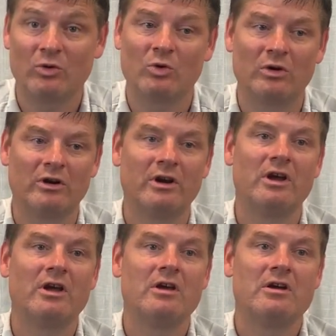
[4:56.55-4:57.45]
or
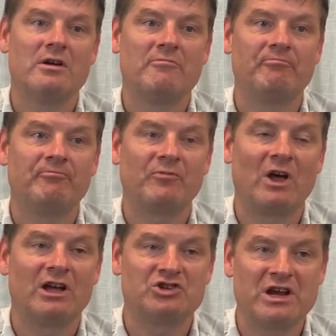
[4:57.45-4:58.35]

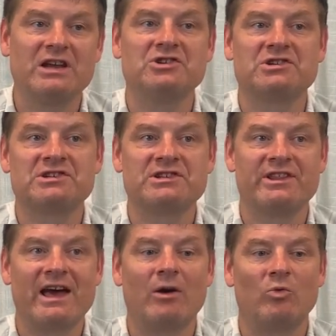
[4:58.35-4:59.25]
uh, changes
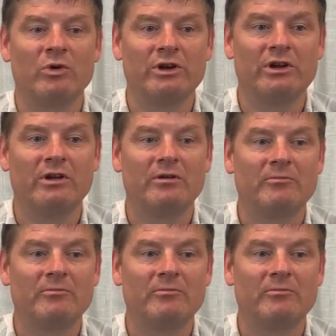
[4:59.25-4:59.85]
that would